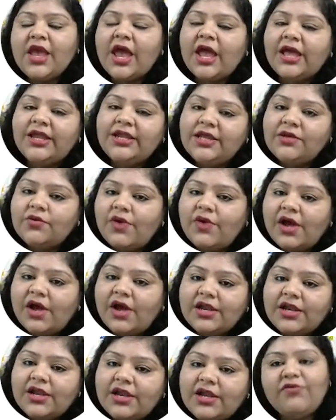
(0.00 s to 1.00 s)

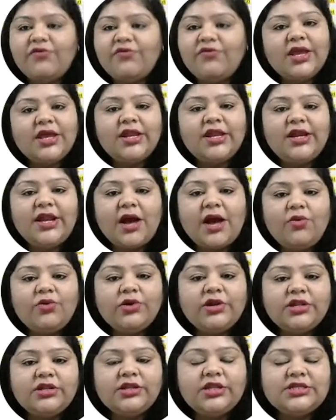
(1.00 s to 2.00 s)
Anyone having any
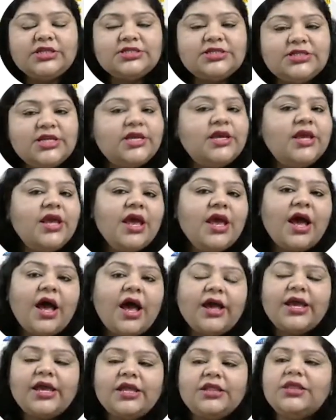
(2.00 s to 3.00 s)
doubt in this? See,
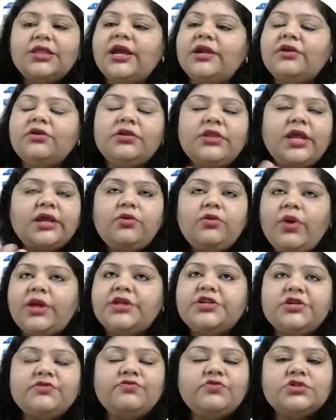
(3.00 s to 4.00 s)
again, that
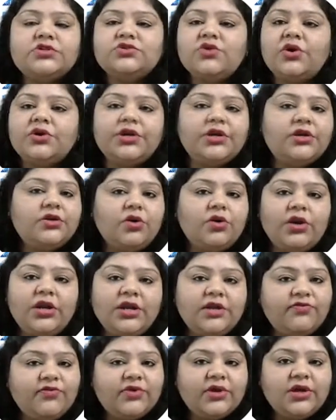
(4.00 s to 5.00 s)
question was not at
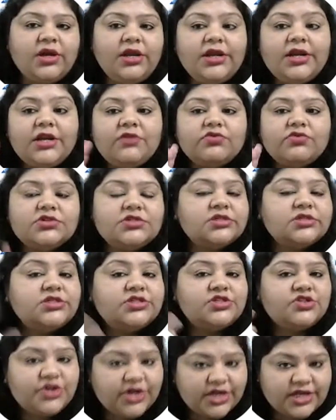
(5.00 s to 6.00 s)
all difficult, it was
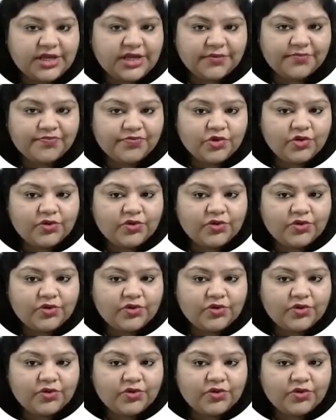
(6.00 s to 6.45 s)
just tricky.